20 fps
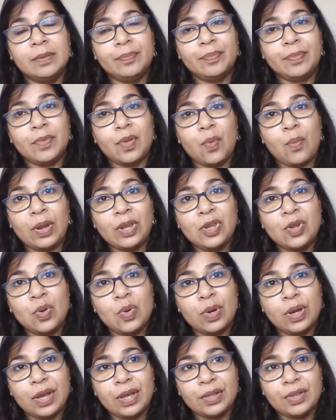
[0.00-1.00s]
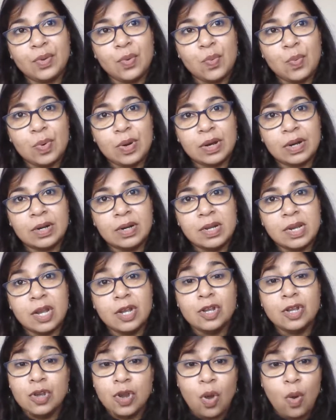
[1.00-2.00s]
when you look at the word
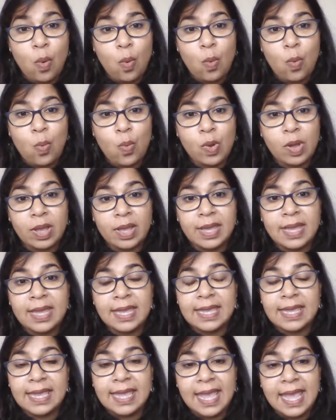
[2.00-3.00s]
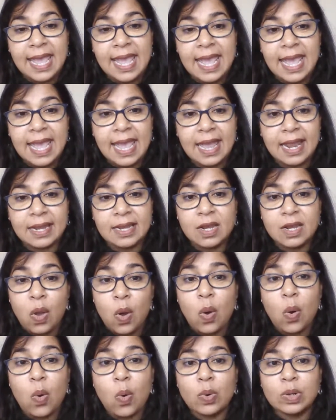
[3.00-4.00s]
no,
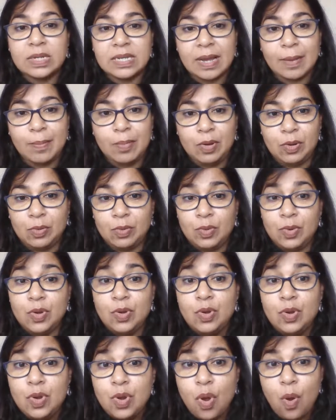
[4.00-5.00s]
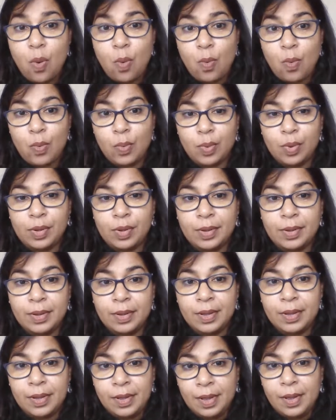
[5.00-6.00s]
K-N-O-W, no,
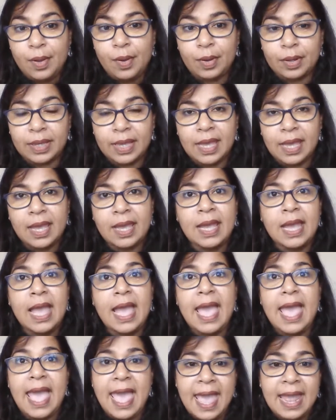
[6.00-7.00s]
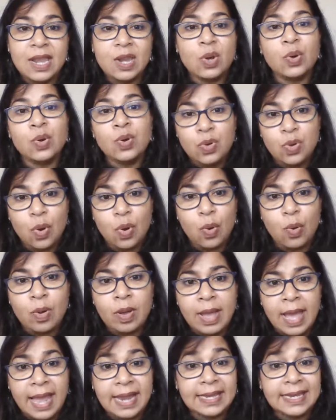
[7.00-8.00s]
okay, N-O, no,
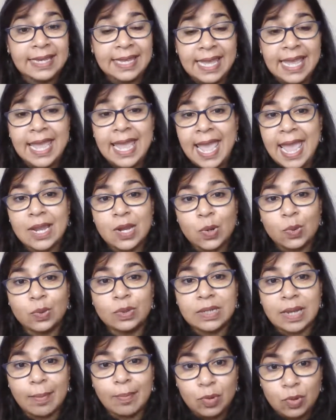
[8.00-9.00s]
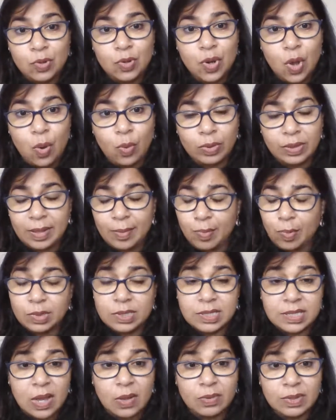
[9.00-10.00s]
and K-N-O-W, no, they both
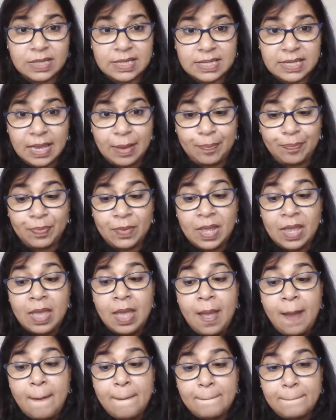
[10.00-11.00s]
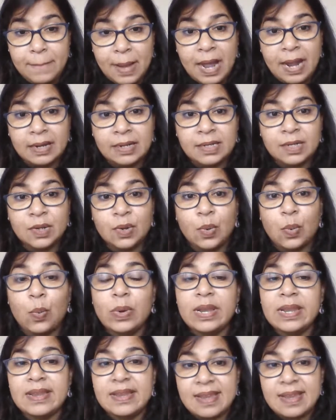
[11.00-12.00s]
sound the same, but we
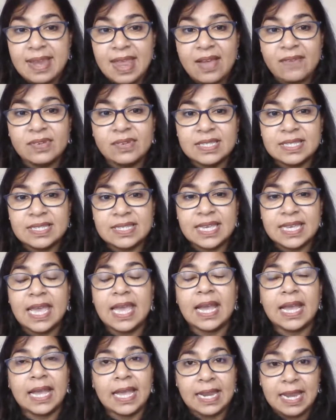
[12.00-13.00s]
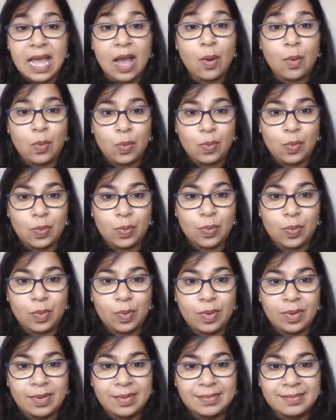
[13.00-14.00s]
never say canal.
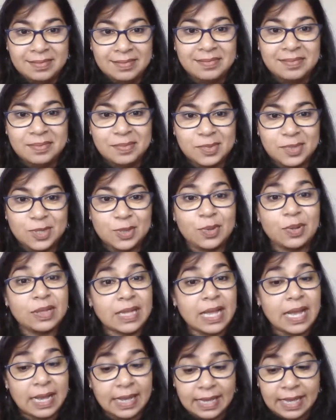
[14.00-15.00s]
So